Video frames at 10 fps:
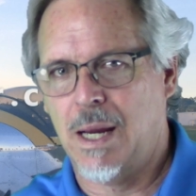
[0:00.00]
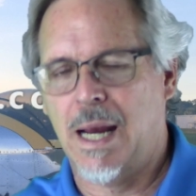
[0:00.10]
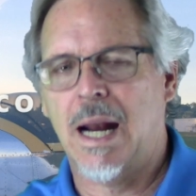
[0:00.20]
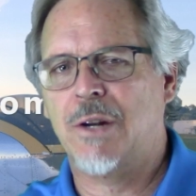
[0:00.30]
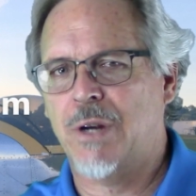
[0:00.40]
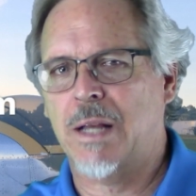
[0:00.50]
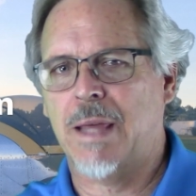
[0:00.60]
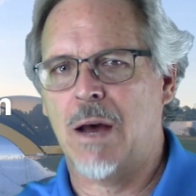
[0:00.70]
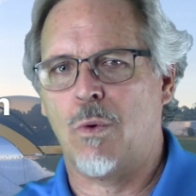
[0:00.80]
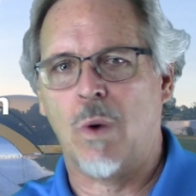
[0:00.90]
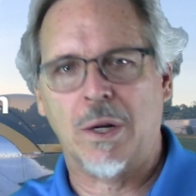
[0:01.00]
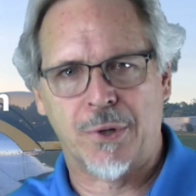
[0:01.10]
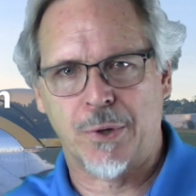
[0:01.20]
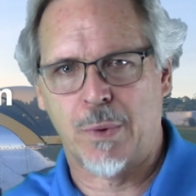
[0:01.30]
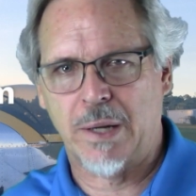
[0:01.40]
And I check that once
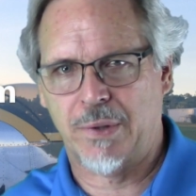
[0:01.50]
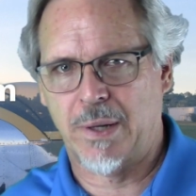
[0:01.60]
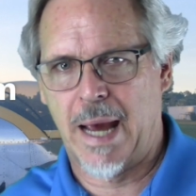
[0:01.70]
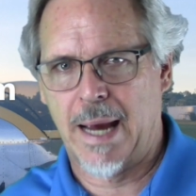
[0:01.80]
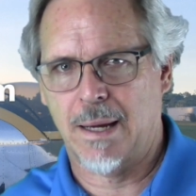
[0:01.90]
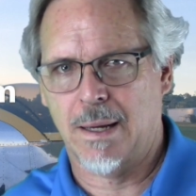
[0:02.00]
or twice a day.